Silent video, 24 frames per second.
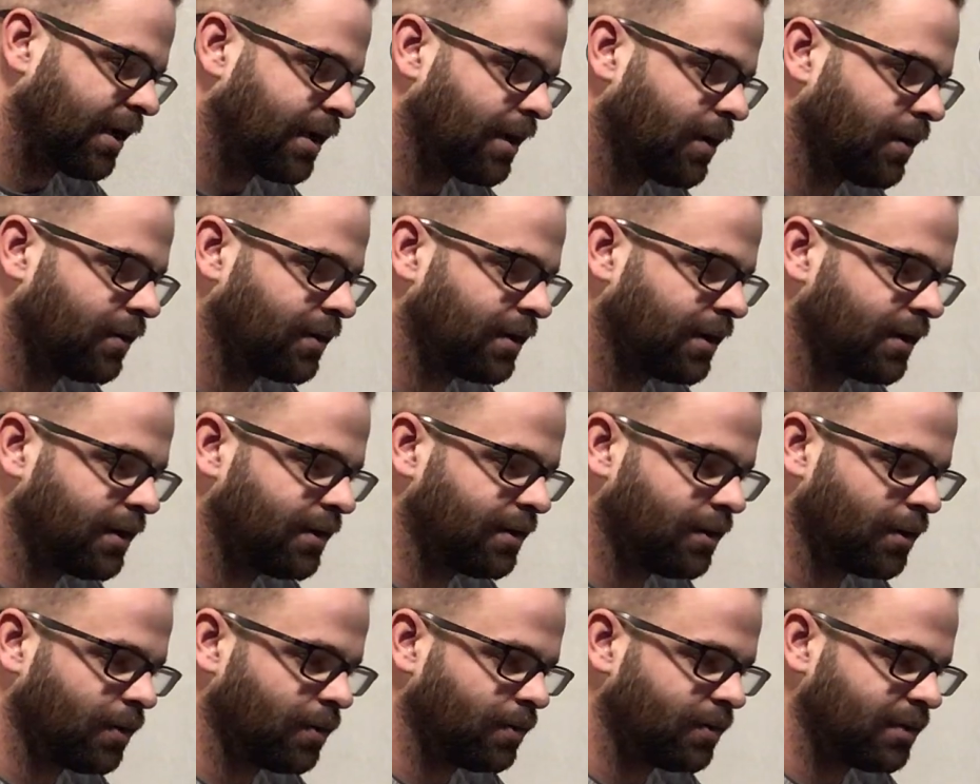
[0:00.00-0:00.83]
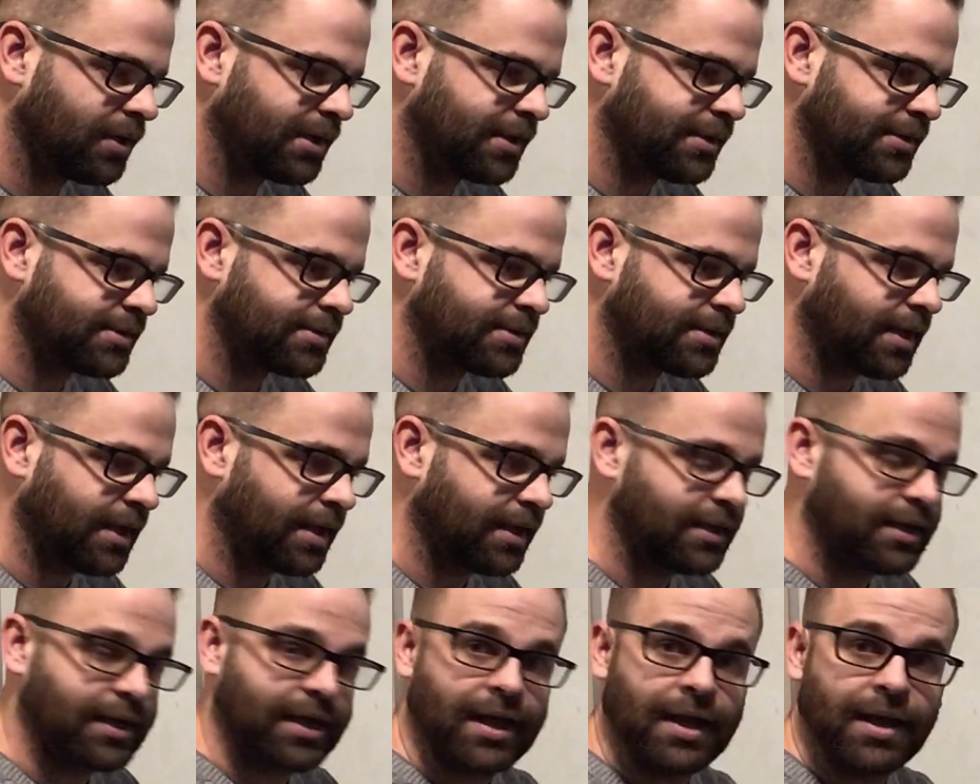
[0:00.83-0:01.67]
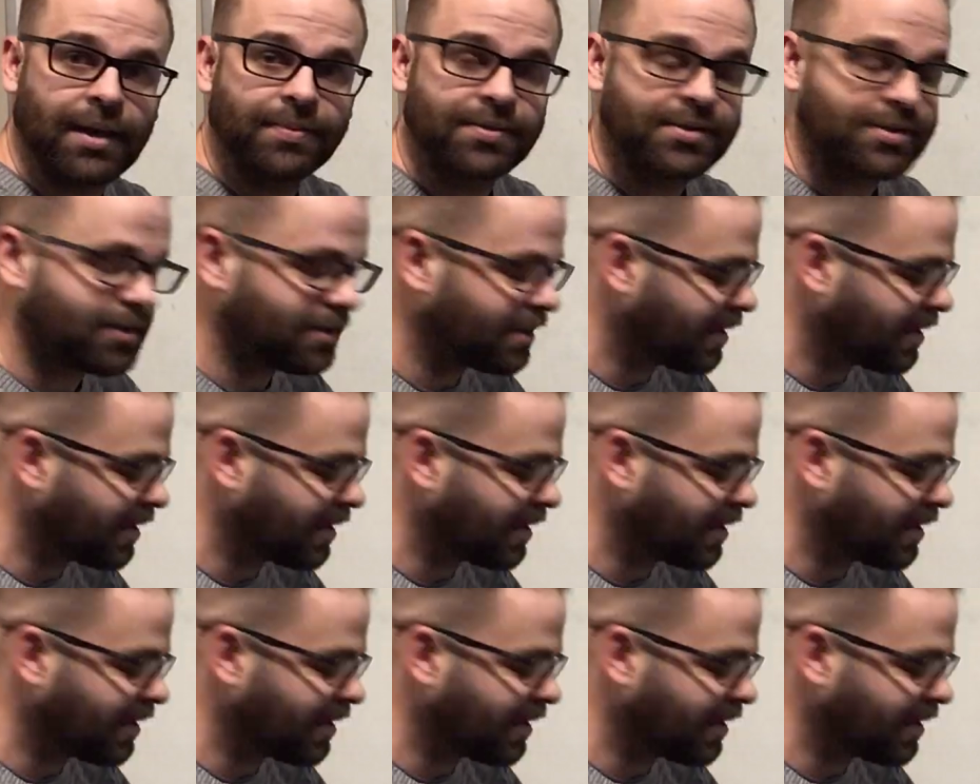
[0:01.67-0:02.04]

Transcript: calculated load is 80 amps, so